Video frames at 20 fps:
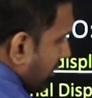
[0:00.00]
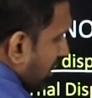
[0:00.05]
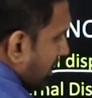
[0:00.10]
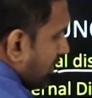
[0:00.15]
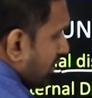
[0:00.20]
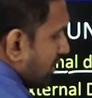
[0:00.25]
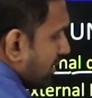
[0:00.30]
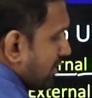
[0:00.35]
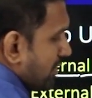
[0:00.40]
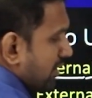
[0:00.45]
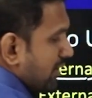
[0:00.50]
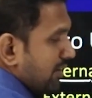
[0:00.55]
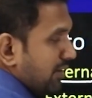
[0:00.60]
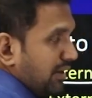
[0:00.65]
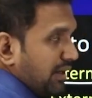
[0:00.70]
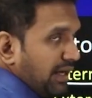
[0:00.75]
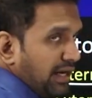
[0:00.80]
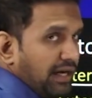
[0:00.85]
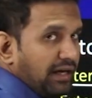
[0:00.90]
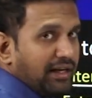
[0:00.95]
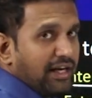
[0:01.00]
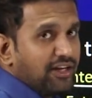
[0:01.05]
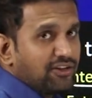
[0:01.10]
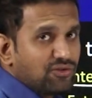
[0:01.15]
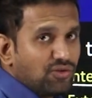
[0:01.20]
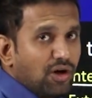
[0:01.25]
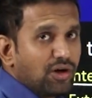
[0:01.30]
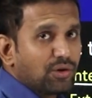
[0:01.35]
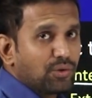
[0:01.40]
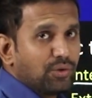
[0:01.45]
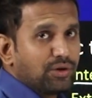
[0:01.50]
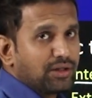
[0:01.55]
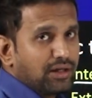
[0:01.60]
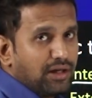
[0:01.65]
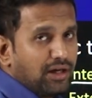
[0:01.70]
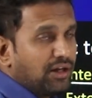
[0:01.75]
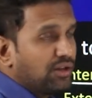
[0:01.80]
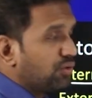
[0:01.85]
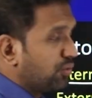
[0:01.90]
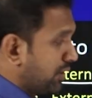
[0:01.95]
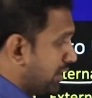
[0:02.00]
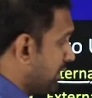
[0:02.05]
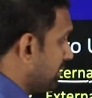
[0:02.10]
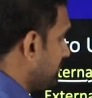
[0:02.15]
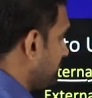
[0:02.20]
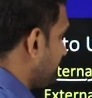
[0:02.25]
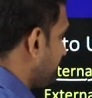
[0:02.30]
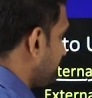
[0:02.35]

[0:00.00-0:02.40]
that area is not good, anduke